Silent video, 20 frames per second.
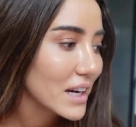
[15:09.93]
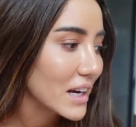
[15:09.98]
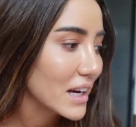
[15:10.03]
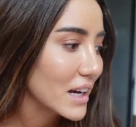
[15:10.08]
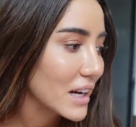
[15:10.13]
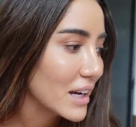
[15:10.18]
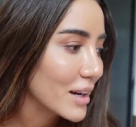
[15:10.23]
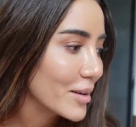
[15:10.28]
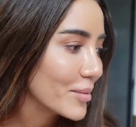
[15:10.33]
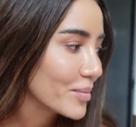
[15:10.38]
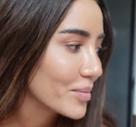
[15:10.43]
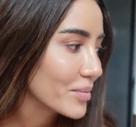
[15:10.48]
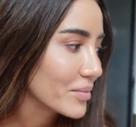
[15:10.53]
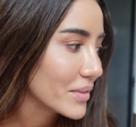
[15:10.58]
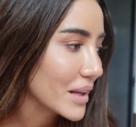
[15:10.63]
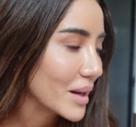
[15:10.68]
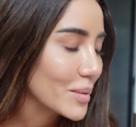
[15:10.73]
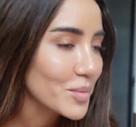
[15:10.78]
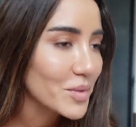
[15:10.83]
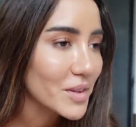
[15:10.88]

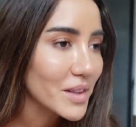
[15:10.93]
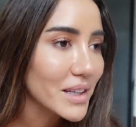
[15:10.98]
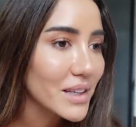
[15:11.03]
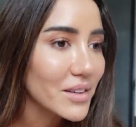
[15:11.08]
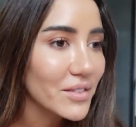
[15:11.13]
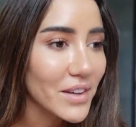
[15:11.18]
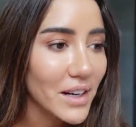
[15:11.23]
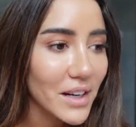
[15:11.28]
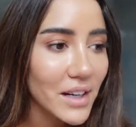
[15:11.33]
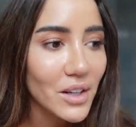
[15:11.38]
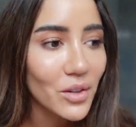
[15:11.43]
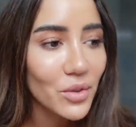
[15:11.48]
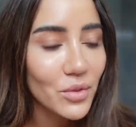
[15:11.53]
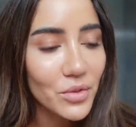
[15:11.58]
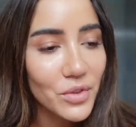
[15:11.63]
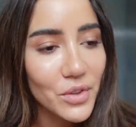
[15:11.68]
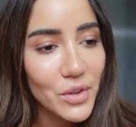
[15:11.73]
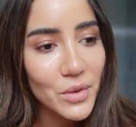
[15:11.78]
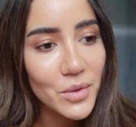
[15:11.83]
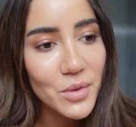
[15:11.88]
I'm feeling very
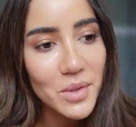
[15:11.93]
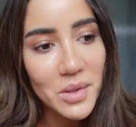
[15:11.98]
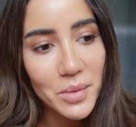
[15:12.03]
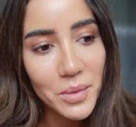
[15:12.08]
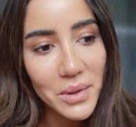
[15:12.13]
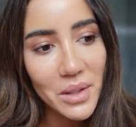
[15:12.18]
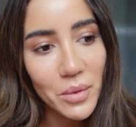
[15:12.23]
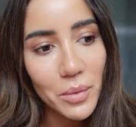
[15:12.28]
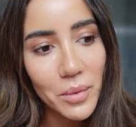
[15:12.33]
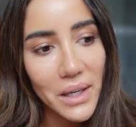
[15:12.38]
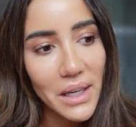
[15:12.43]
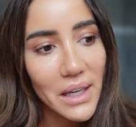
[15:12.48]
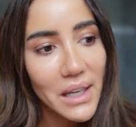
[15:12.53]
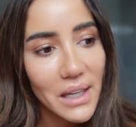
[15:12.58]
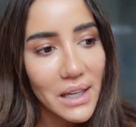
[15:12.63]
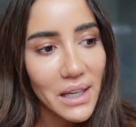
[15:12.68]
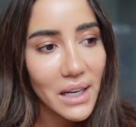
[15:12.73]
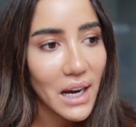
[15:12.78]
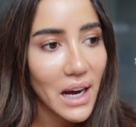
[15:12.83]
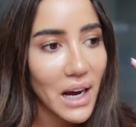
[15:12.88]
confused with the
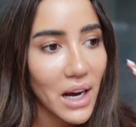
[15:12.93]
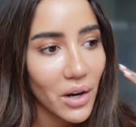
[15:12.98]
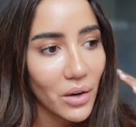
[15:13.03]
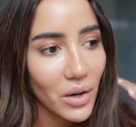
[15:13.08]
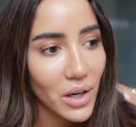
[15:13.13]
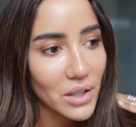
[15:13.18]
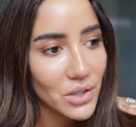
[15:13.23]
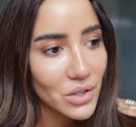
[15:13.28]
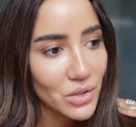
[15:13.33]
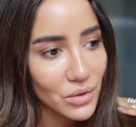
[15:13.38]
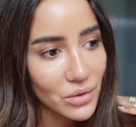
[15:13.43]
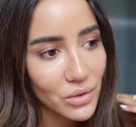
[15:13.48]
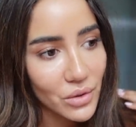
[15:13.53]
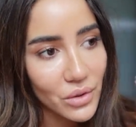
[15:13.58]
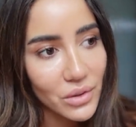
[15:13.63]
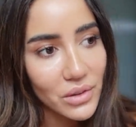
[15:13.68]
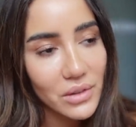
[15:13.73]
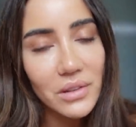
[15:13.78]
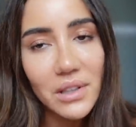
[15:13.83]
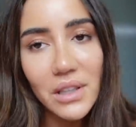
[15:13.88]
way how I should
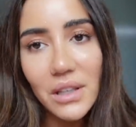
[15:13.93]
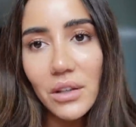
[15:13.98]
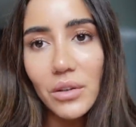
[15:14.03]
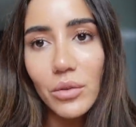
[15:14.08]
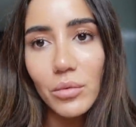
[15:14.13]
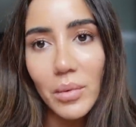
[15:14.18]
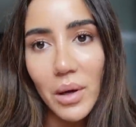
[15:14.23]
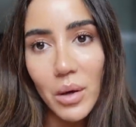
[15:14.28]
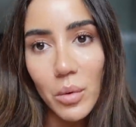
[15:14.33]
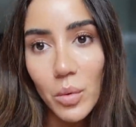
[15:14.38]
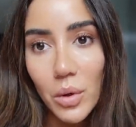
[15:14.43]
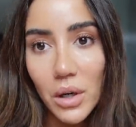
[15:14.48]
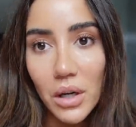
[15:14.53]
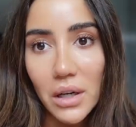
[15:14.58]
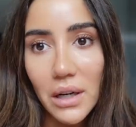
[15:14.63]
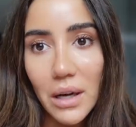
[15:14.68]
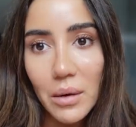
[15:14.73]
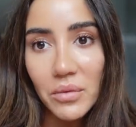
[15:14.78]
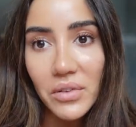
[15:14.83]
continue my work.